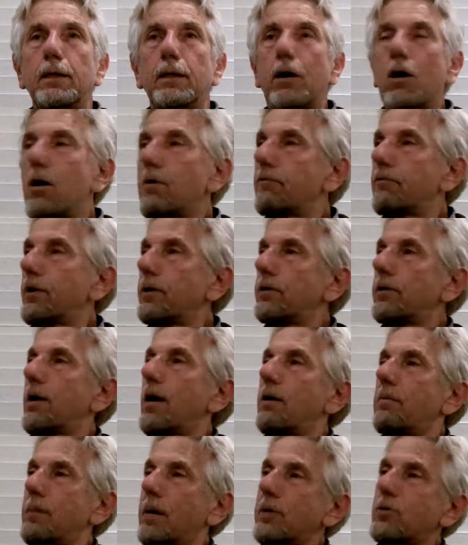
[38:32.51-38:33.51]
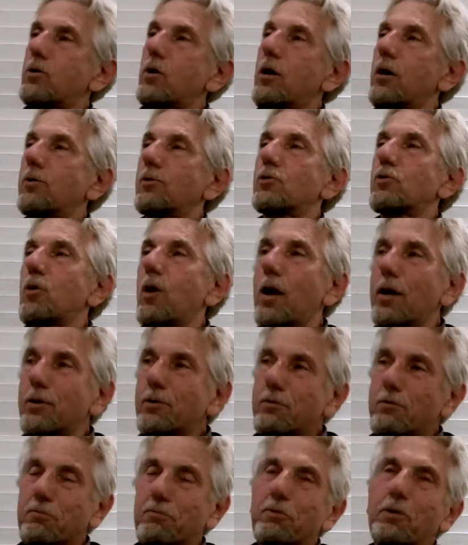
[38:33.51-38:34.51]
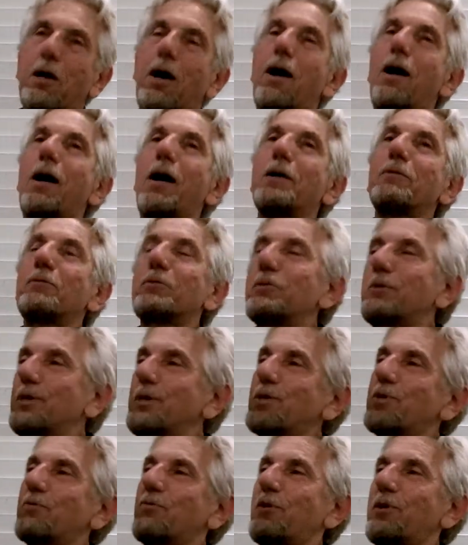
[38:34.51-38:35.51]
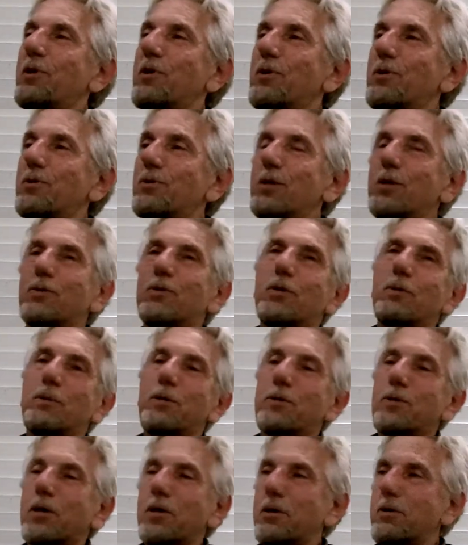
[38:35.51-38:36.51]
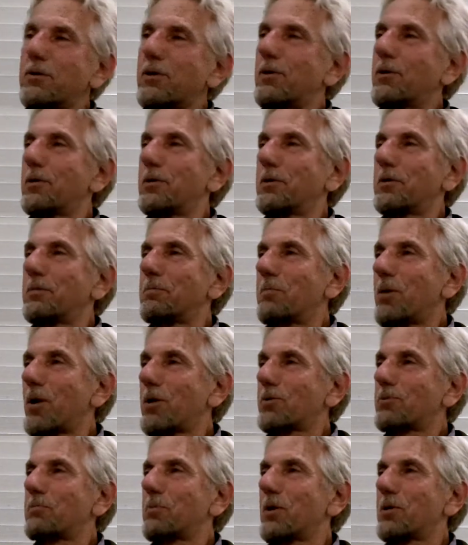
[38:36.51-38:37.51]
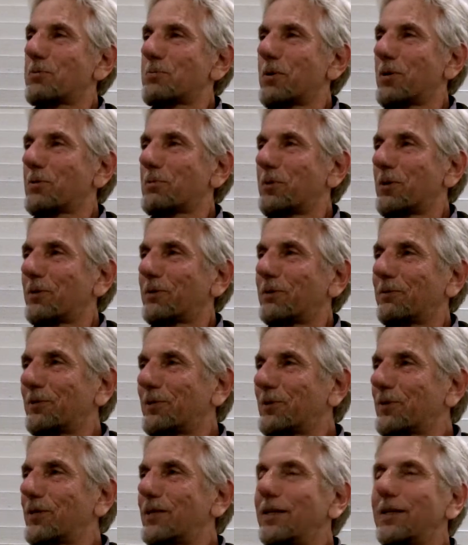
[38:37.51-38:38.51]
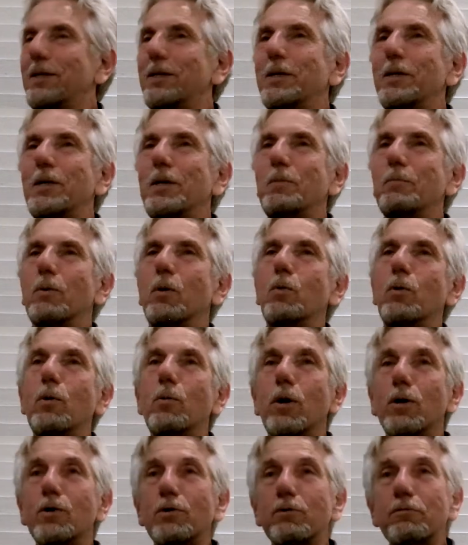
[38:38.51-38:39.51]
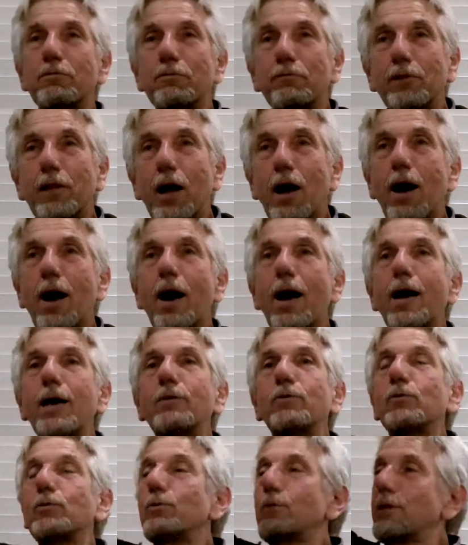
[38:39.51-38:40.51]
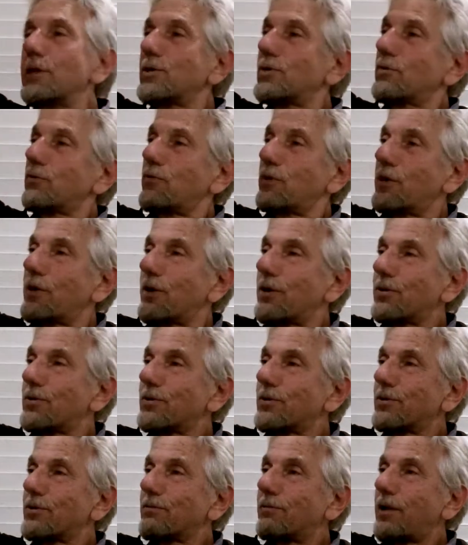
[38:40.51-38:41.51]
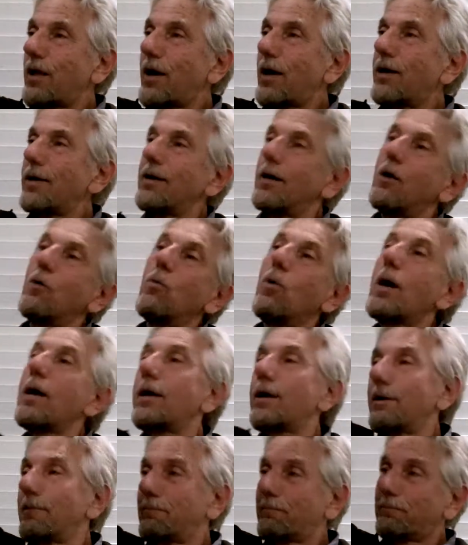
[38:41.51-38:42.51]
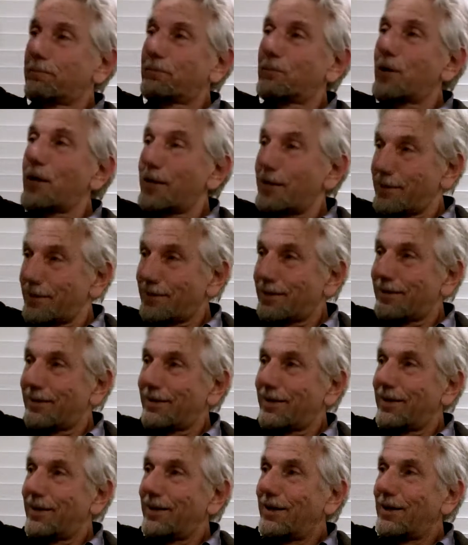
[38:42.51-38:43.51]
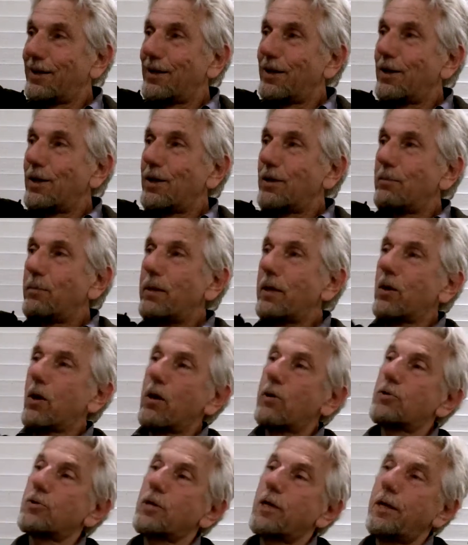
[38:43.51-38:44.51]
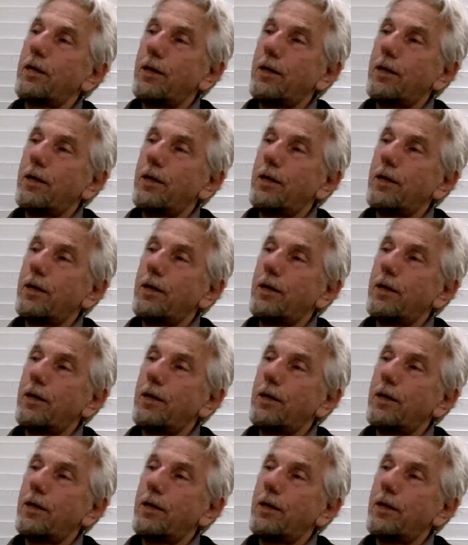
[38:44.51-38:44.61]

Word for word: Our friend Rahmat John's trying to fly through these spheres, and somebody's saying, no, no, no, bosh, bosh, bosh, bosh. You see? But we want to fly through these spheres, fly away, right? Because